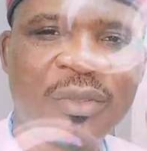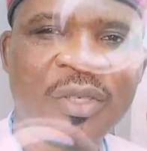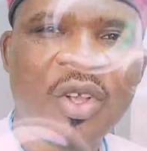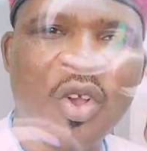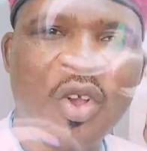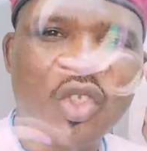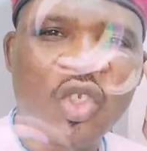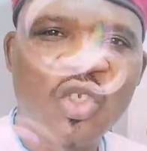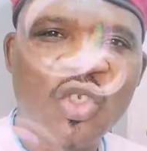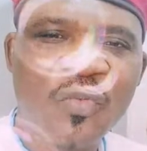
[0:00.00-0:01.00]

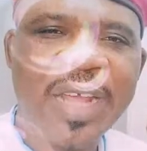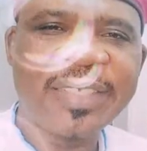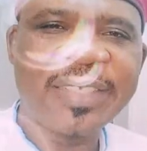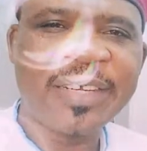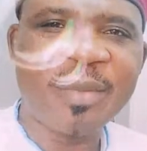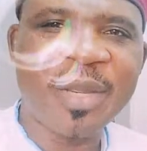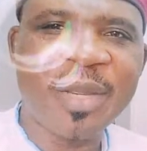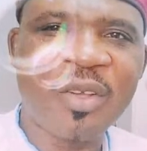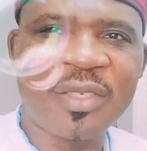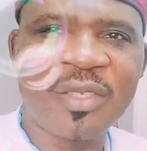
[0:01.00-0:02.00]
Continue to fight and remain
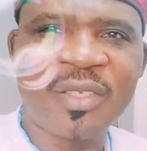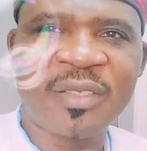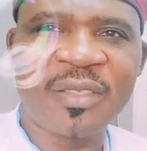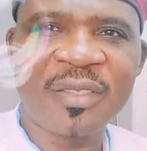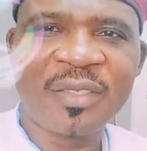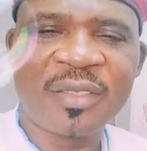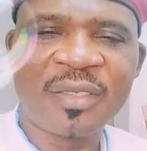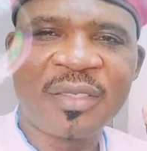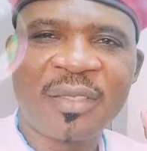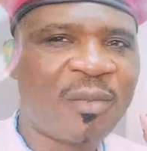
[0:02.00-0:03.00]
consistent.
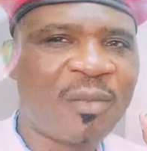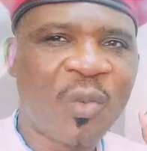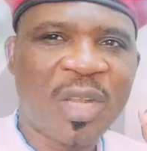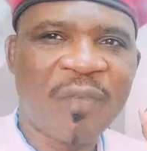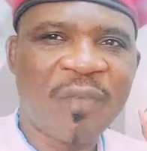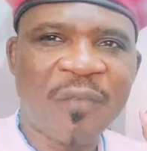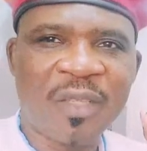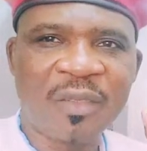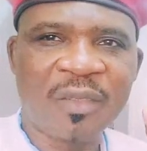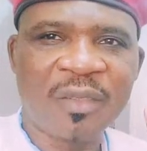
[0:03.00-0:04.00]
We will never
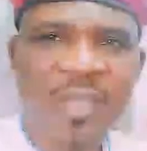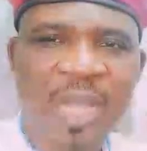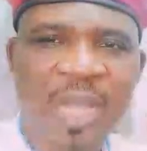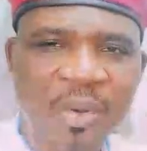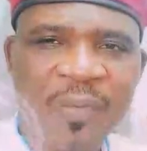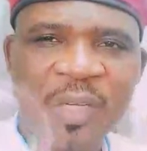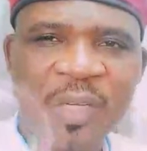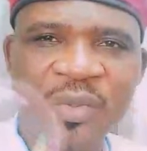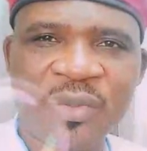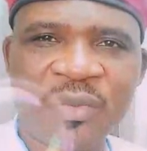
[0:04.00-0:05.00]
fail and we will never
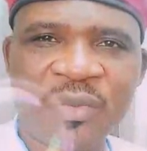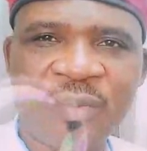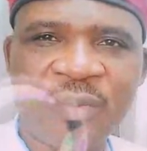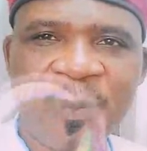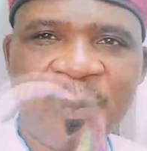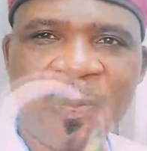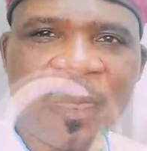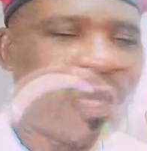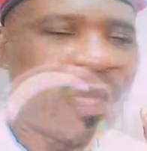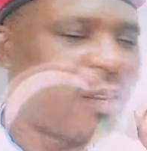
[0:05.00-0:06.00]
lose.
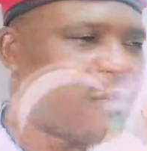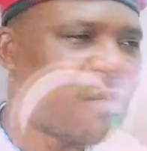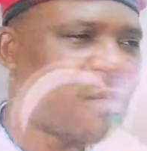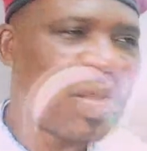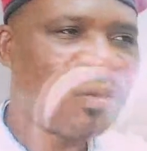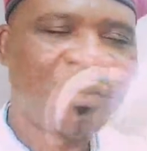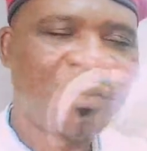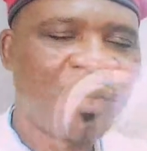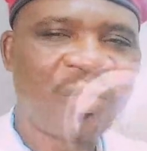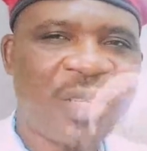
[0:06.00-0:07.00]
It doesn't matter
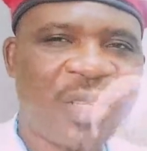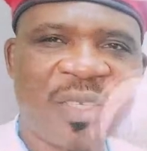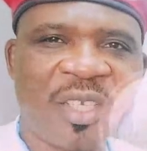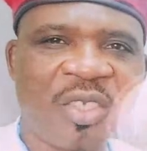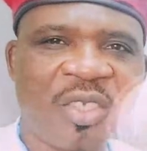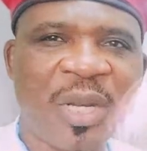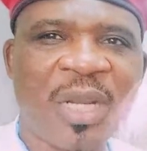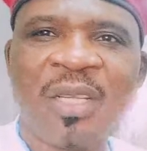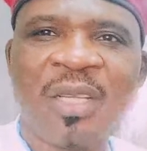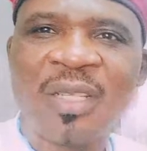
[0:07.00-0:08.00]
what you are seeing. It doesn't matter.
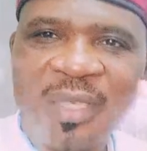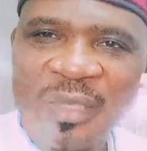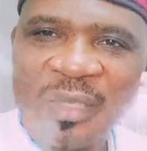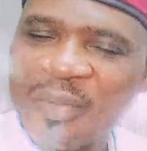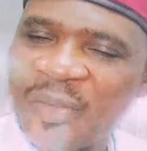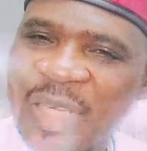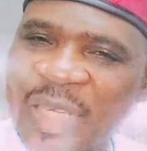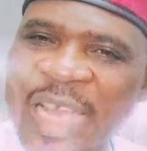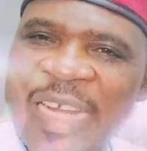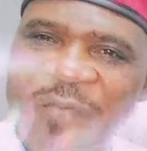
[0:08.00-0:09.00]

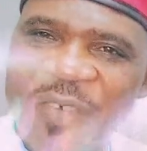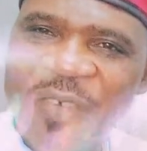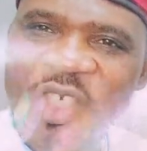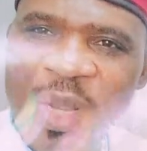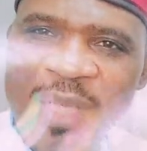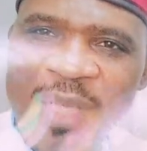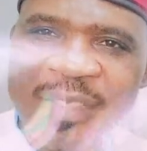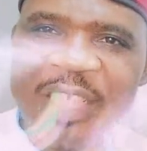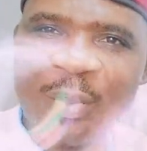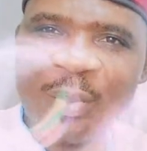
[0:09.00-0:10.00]
Everything you are
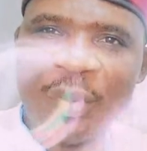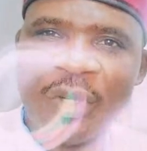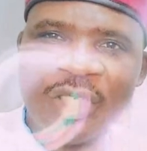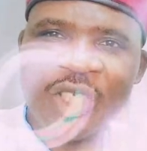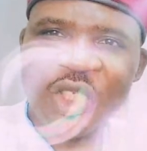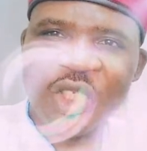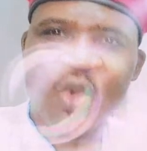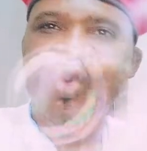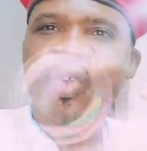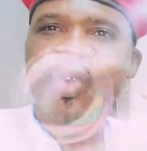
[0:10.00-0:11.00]
seeing is pointing to
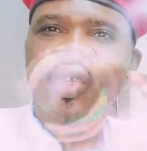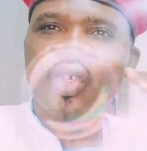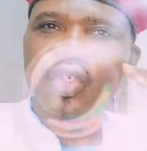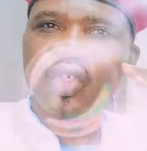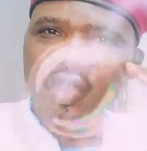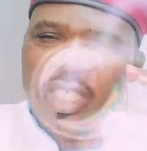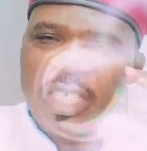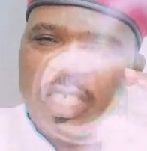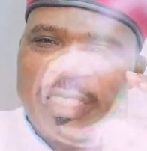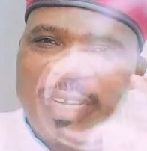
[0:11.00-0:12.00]

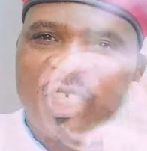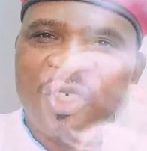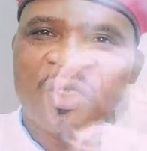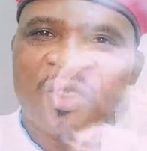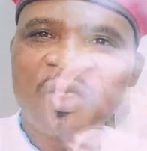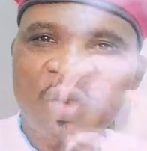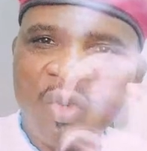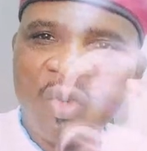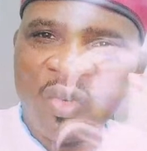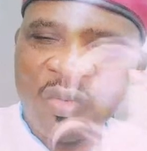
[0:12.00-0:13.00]
a direction to
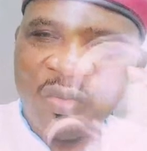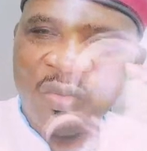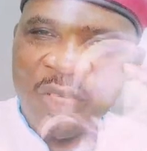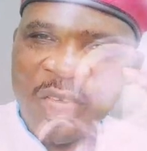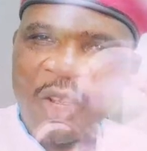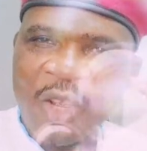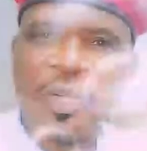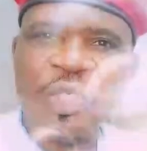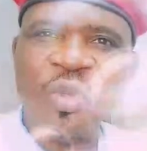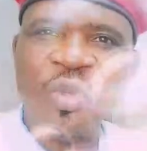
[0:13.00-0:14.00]

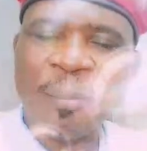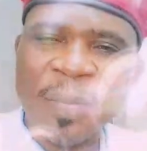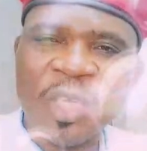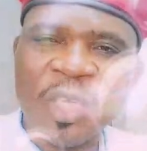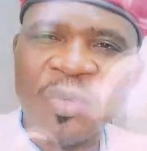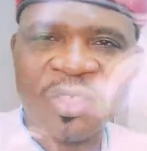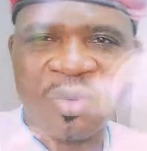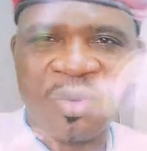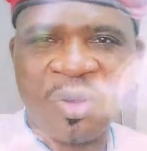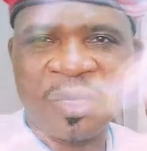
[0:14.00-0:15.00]
encourage you and make you get stronger.